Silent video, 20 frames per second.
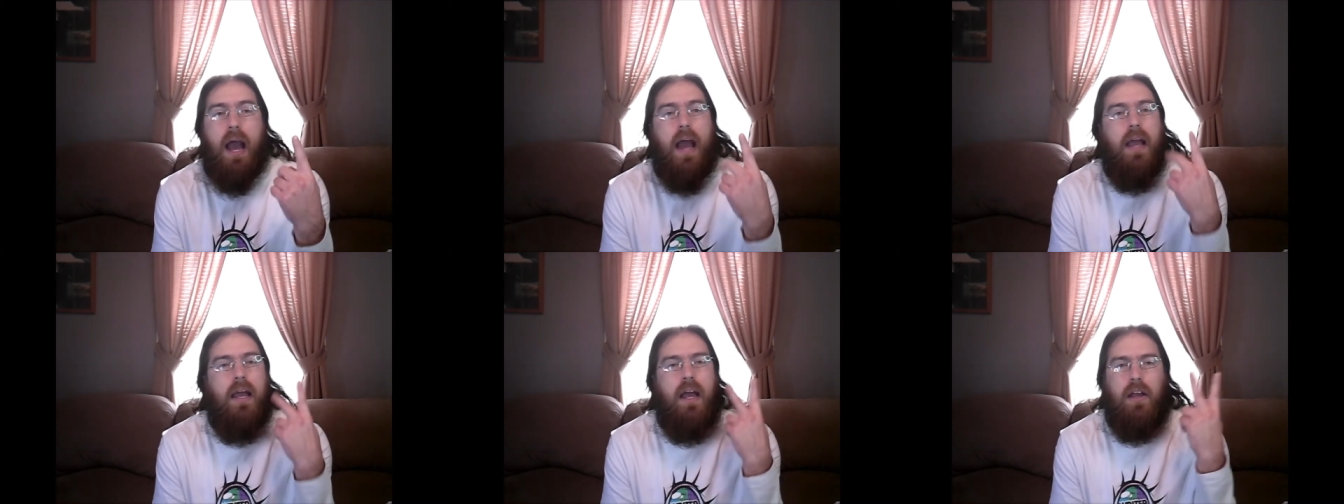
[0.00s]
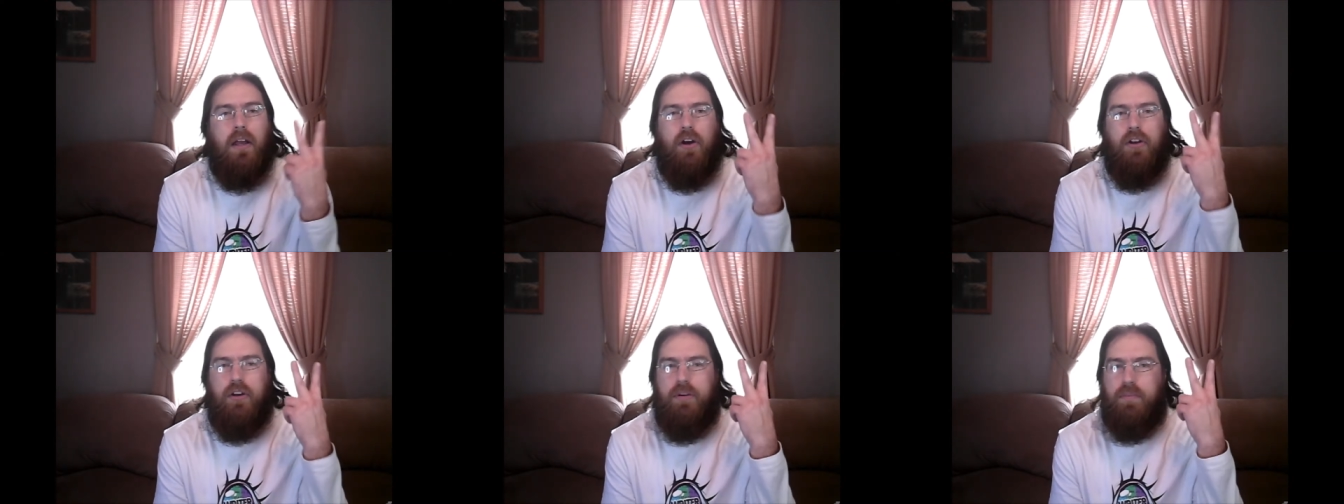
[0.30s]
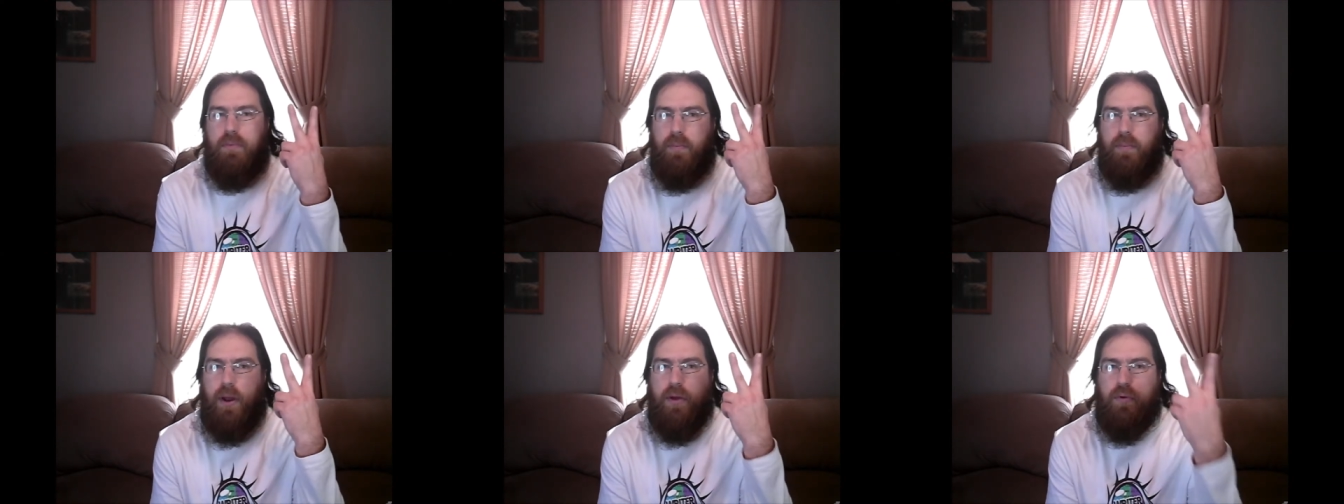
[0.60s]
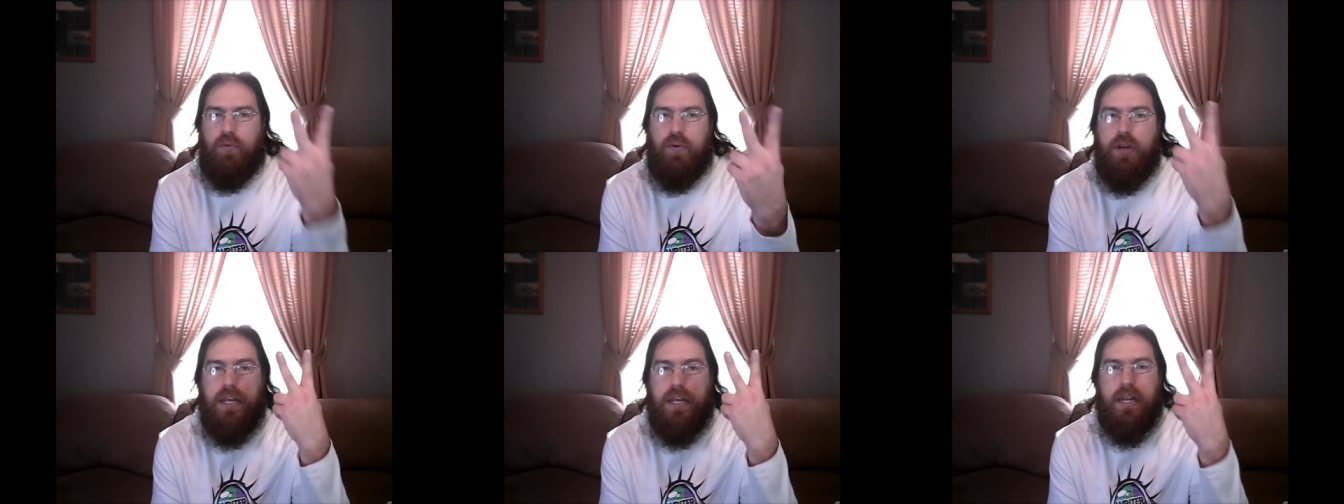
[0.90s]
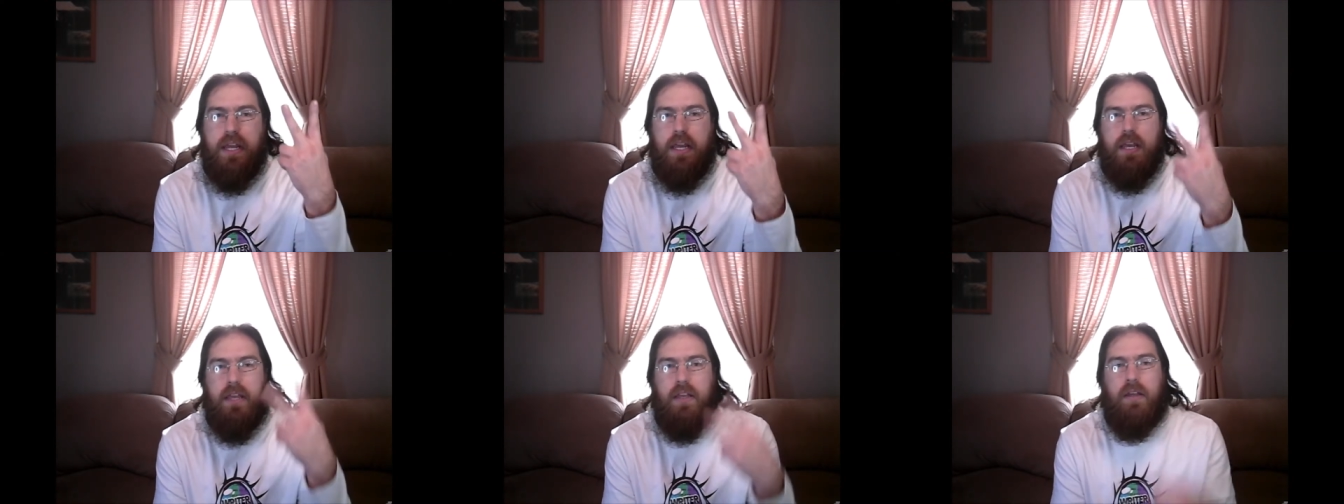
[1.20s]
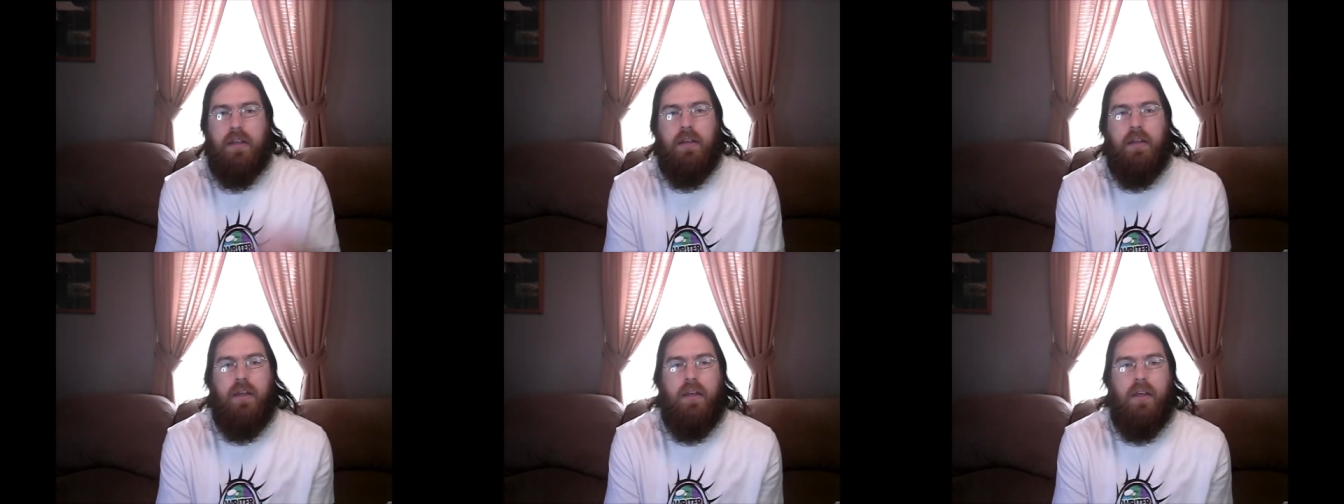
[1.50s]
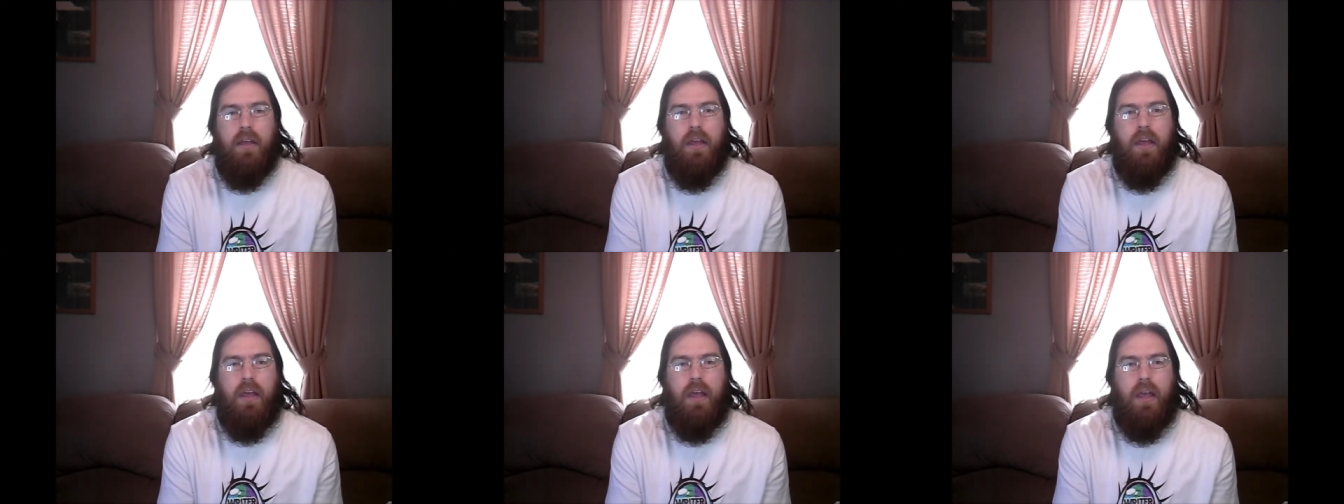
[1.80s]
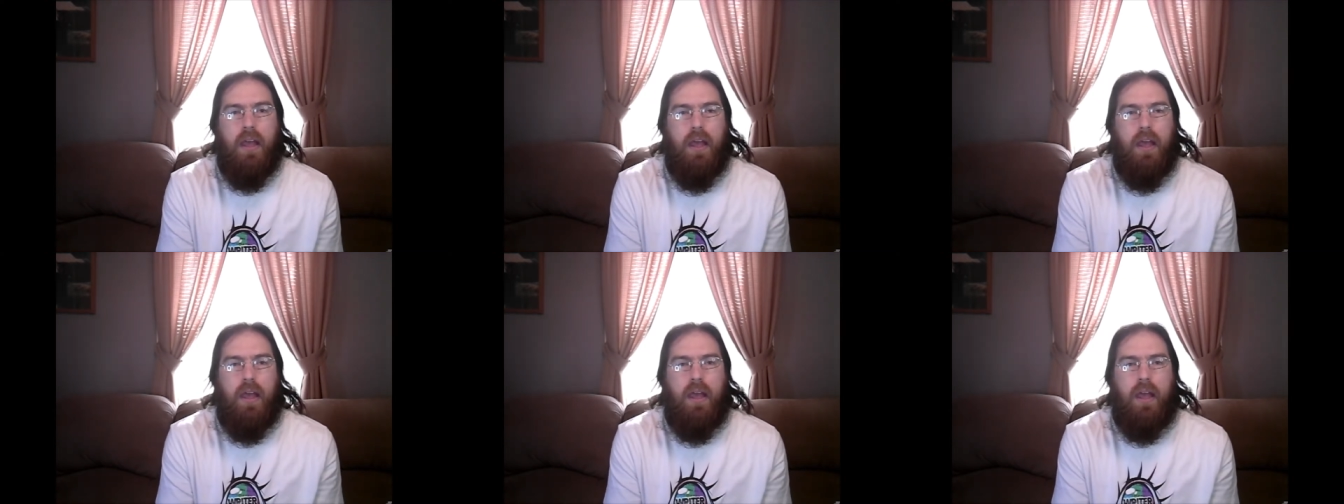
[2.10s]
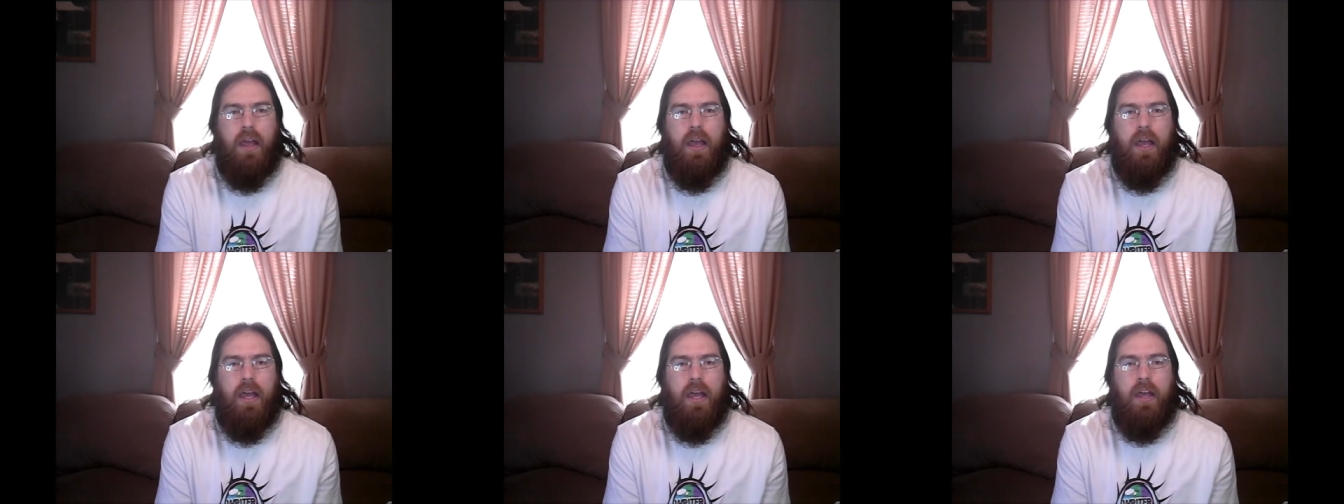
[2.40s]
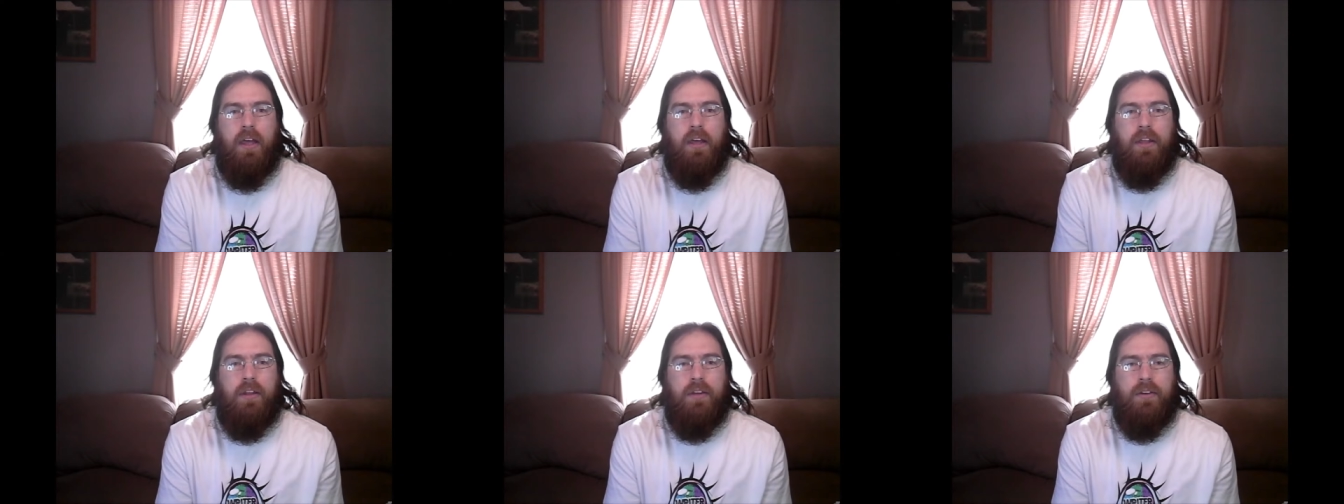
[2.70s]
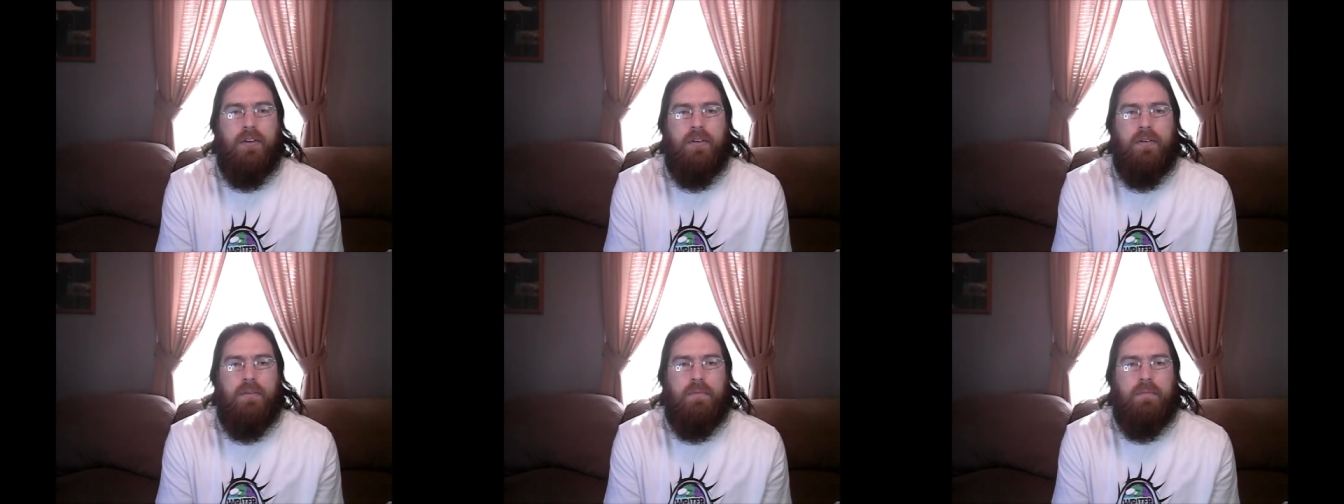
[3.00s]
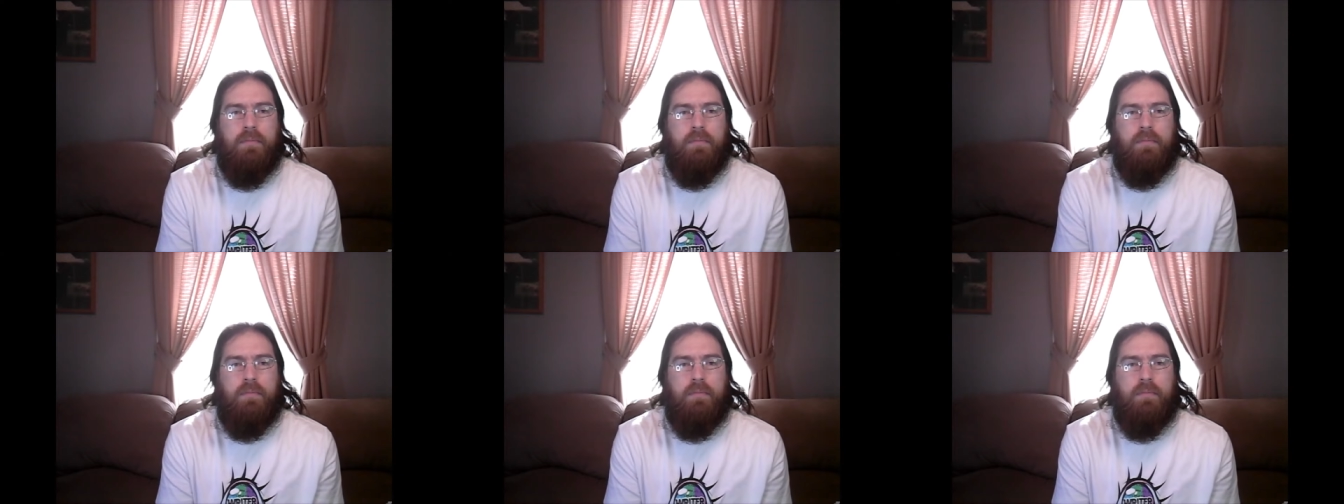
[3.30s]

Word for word: I got caught up on my reading. And